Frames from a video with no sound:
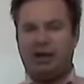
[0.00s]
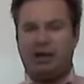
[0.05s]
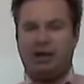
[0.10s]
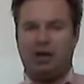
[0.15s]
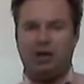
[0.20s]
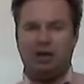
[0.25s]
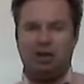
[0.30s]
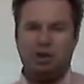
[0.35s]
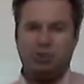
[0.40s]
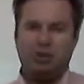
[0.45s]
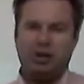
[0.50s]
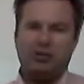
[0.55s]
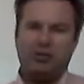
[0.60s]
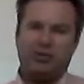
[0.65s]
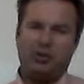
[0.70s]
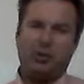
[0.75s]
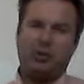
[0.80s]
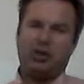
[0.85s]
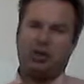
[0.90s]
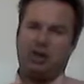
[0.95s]
and I also want to
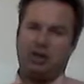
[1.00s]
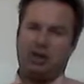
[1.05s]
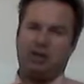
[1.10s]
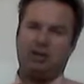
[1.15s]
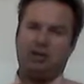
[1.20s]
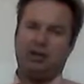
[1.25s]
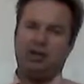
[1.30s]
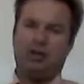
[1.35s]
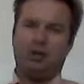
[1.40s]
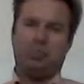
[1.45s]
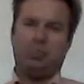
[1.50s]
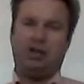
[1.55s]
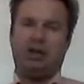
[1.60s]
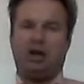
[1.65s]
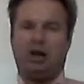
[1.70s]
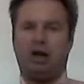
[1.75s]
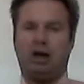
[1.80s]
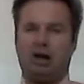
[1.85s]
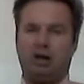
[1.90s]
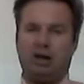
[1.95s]
focus a little
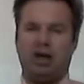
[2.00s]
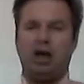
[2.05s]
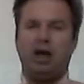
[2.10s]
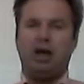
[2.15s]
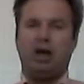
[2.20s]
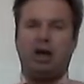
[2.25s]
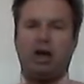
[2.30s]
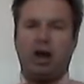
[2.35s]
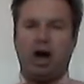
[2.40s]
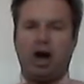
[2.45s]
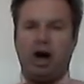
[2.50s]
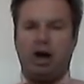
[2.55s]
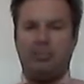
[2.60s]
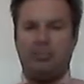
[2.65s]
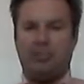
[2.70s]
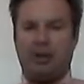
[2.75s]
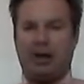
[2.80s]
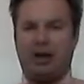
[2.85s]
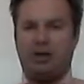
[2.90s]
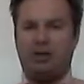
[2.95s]
bit on
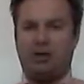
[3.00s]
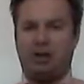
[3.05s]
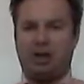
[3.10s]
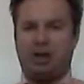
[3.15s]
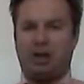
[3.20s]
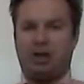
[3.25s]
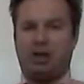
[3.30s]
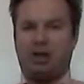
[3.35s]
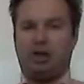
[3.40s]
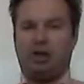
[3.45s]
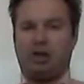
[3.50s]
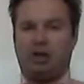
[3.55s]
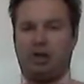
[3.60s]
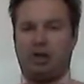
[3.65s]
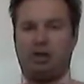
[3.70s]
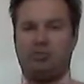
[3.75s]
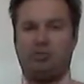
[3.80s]
compound sentences,